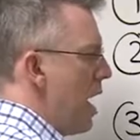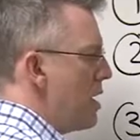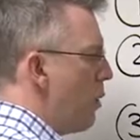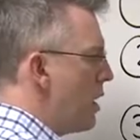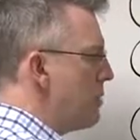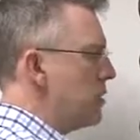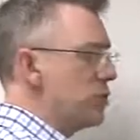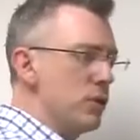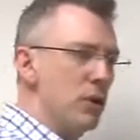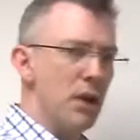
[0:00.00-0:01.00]
And you want to make
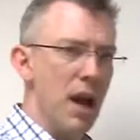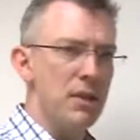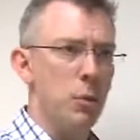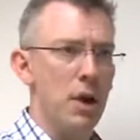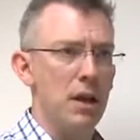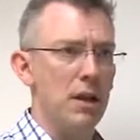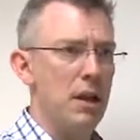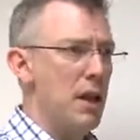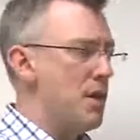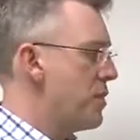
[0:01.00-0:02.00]
sure as
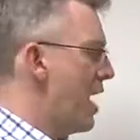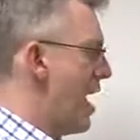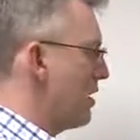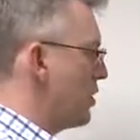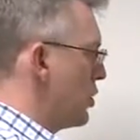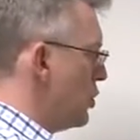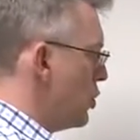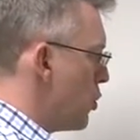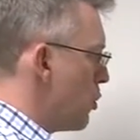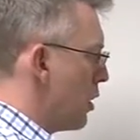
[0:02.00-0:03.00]
well that
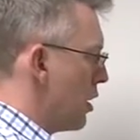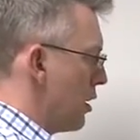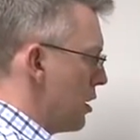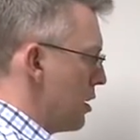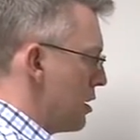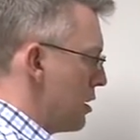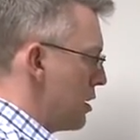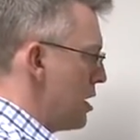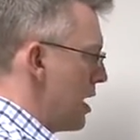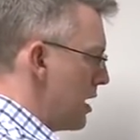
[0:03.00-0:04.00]
your
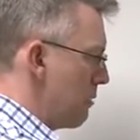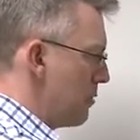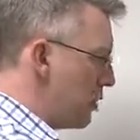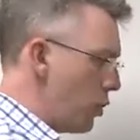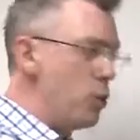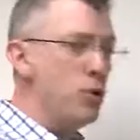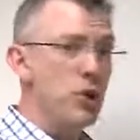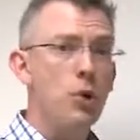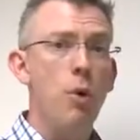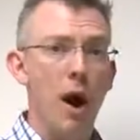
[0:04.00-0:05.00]
name, who
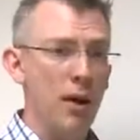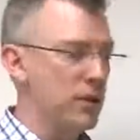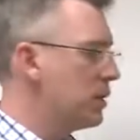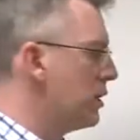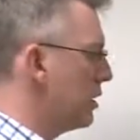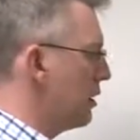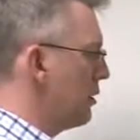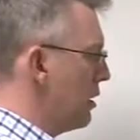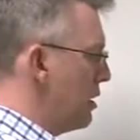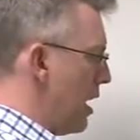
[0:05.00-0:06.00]
you are, is
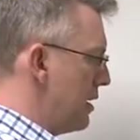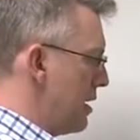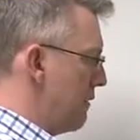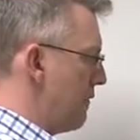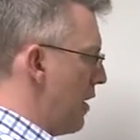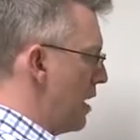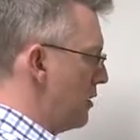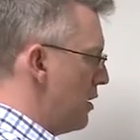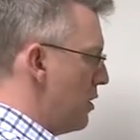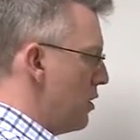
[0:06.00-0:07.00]
clearly identified.